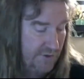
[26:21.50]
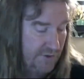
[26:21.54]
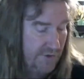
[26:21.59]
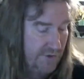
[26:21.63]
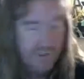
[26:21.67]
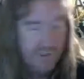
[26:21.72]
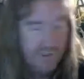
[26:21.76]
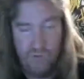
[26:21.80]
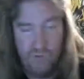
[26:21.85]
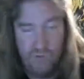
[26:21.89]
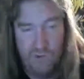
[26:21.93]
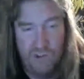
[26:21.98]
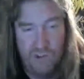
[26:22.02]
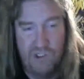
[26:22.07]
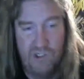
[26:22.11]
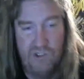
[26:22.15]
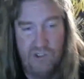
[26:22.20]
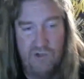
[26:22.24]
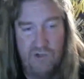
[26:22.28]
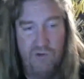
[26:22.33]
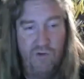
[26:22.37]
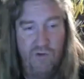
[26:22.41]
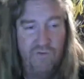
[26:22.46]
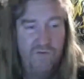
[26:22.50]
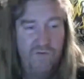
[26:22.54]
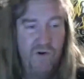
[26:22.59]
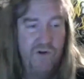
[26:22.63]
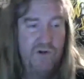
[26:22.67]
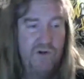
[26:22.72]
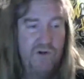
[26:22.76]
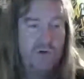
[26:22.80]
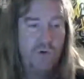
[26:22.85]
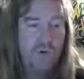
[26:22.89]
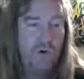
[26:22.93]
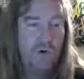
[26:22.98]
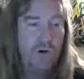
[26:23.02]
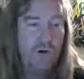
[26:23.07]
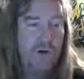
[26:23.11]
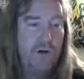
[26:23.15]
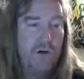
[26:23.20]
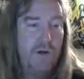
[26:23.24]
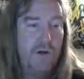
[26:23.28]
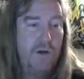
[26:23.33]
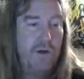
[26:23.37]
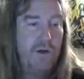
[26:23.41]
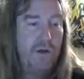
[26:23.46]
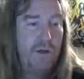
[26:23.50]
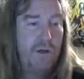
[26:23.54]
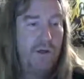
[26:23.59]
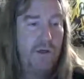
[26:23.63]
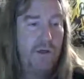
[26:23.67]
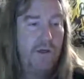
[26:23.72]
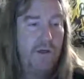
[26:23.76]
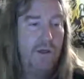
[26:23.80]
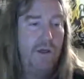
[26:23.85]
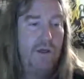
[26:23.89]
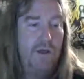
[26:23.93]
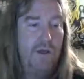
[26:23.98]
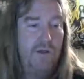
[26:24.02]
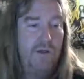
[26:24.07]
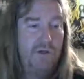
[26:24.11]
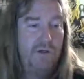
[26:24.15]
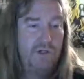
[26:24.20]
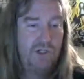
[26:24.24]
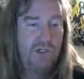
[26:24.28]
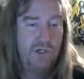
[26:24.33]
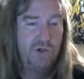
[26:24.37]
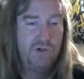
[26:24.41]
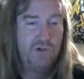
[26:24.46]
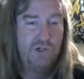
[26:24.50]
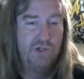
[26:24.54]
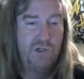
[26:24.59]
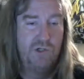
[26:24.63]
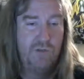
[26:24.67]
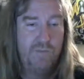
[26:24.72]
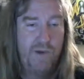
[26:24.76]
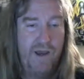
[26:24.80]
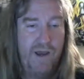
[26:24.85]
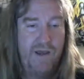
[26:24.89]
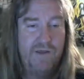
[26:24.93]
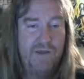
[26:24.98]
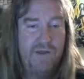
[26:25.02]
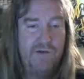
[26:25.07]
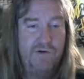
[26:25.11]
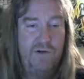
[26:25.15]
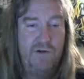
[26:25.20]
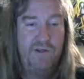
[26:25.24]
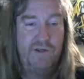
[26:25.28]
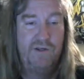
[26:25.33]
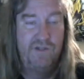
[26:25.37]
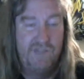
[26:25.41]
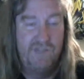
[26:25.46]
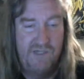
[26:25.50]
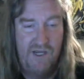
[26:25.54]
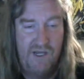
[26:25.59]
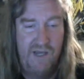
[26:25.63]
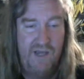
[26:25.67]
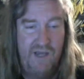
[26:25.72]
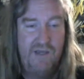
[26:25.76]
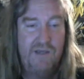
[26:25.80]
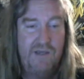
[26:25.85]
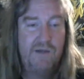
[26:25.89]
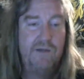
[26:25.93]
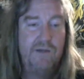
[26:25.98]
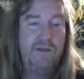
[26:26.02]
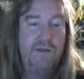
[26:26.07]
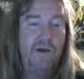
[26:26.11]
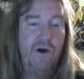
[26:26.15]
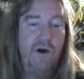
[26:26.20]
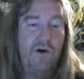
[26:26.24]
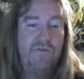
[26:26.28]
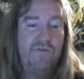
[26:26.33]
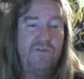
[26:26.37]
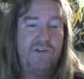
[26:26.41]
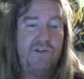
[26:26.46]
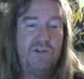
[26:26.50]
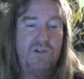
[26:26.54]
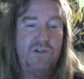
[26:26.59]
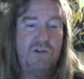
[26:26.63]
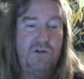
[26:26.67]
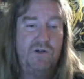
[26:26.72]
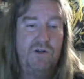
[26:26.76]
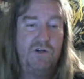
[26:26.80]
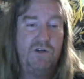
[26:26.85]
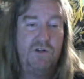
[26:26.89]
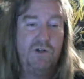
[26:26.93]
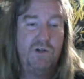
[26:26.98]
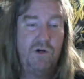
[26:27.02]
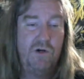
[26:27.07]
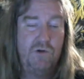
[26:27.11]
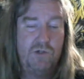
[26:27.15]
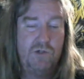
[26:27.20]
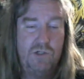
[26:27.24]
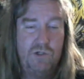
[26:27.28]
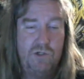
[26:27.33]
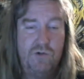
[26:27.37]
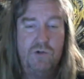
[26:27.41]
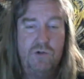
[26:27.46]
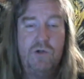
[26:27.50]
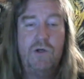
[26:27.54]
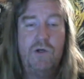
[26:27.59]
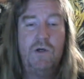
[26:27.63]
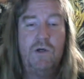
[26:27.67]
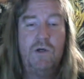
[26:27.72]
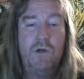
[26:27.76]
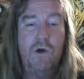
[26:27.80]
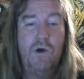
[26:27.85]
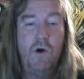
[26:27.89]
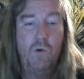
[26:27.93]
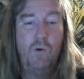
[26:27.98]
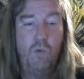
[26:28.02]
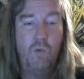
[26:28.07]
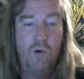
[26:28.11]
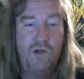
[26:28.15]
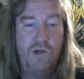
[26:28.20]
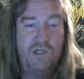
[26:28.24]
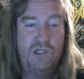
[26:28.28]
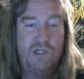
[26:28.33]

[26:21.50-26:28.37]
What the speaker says: once you get through the front door, he shows you the path you need to take, the offices you need to go to. Once you